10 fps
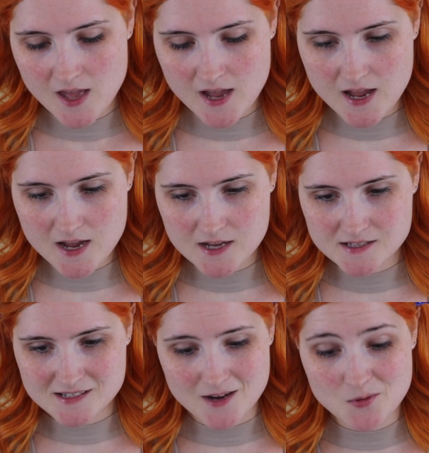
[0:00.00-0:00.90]

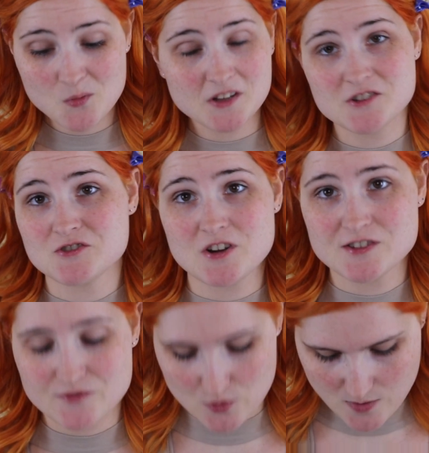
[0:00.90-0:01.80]
and I've been wanting to try
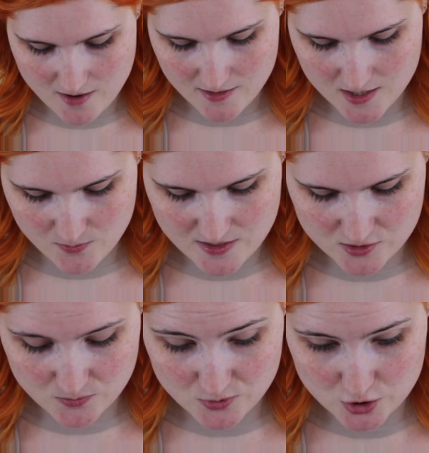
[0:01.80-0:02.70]
this for a while anyway,
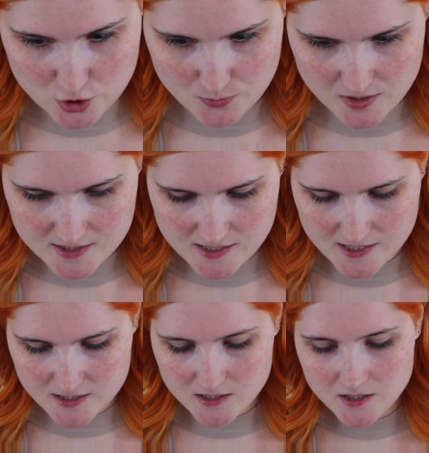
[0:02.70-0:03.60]
so I'm super
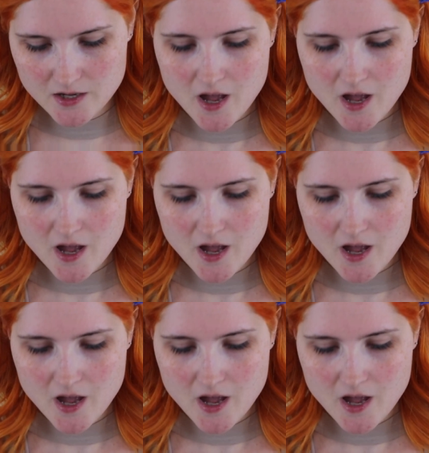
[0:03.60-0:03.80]
excited.